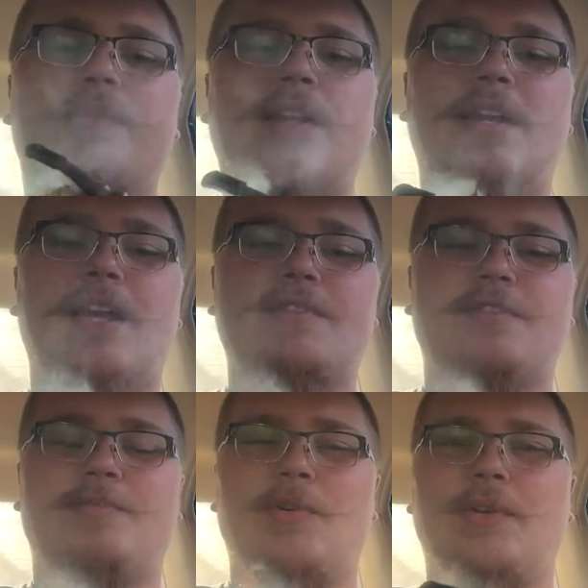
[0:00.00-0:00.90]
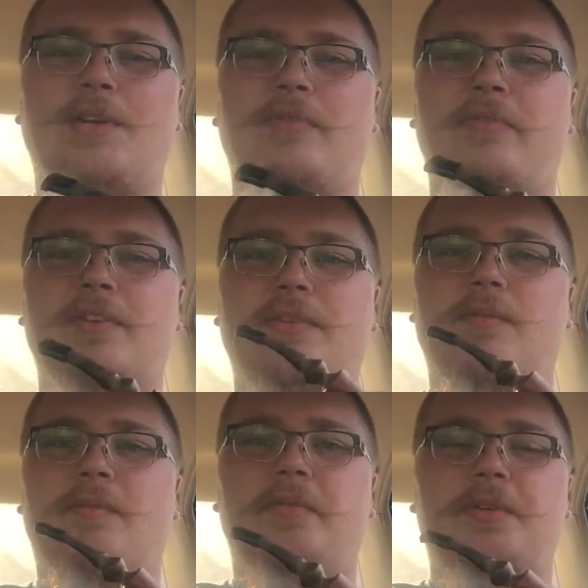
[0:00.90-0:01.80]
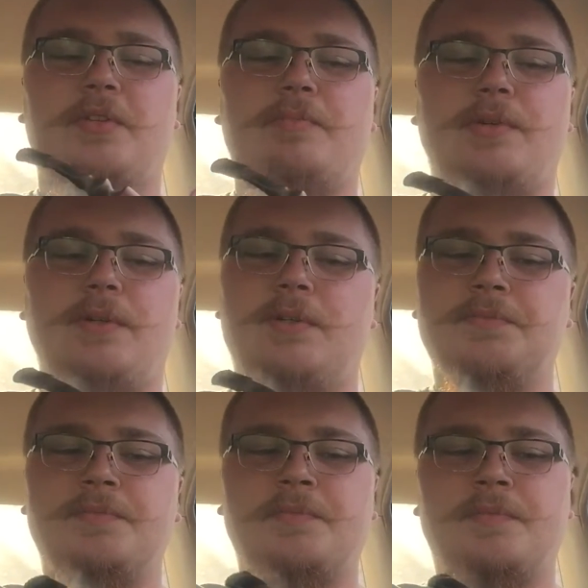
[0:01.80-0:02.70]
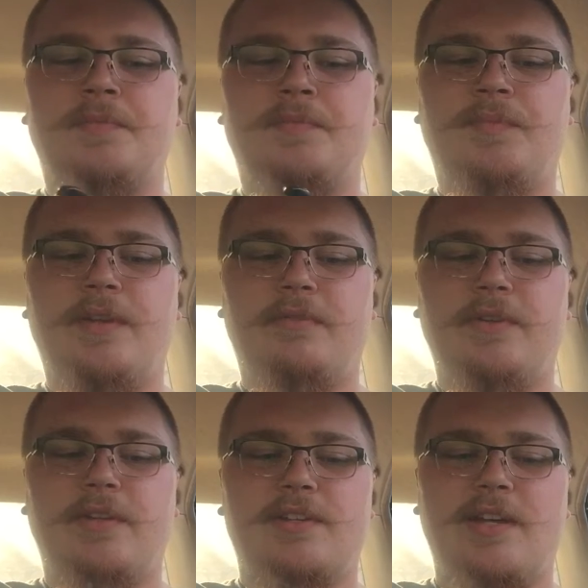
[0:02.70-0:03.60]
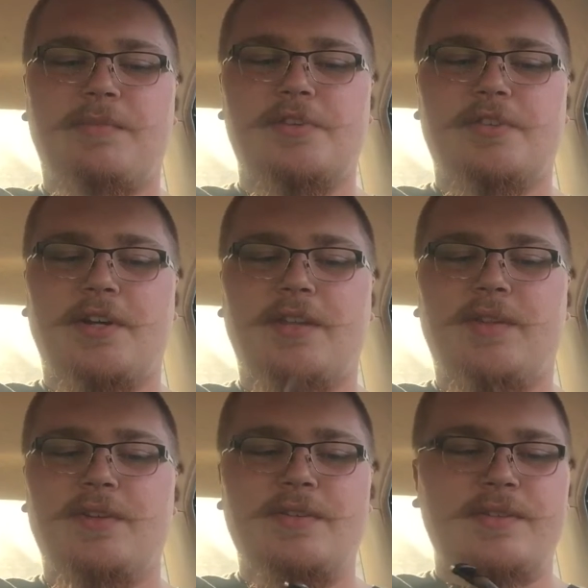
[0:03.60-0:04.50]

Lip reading: Then as you're smoking, feel your bowl and feel the temperature, and